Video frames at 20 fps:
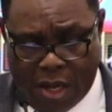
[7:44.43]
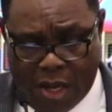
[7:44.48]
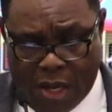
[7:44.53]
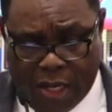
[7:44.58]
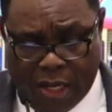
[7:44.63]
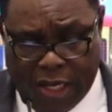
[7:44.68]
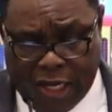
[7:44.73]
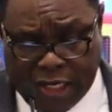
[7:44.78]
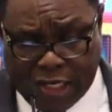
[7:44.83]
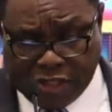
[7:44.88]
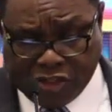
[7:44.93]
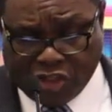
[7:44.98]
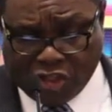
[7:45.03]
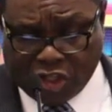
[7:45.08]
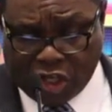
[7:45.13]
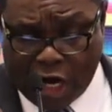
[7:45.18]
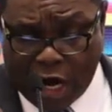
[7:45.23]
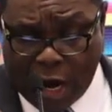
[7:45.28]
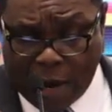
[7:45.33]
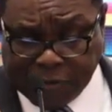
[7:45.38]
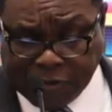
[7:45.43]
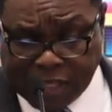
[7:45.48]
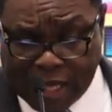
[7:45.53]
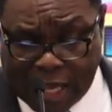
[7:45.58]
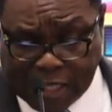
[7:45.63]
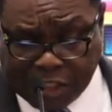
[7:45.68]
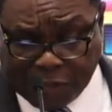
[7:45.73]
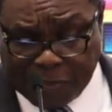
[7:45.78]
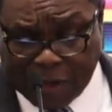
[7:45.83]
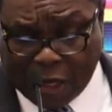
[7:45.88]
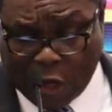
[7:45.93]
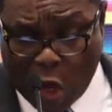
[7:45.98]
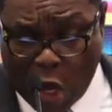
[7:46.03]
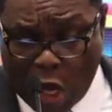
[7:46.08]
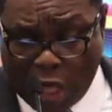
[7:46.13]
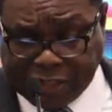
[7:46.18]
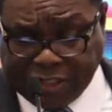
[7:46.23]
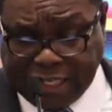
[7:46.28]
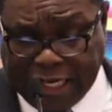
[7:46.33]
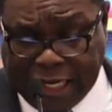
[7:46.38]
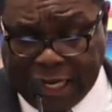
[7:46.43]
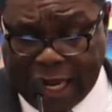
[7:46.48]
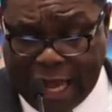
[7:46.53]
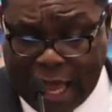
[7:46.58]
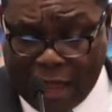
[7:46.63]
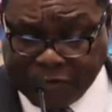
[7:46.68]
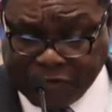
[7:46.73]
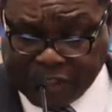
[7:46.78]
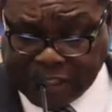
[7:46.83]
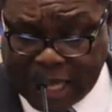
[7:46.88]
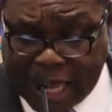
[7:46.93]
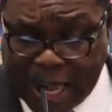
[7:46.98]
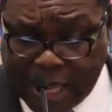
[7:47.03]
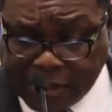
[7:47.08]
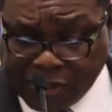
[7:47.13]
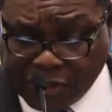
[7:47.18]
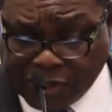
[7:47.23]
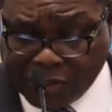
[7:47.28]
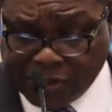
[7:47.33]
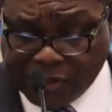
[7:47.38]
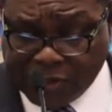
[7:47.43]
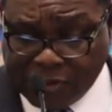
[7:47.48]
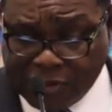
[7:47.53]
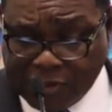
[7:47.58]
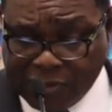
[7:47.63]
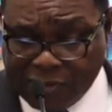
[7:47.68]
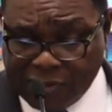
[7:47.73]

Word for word: He disturbs us because He loves us.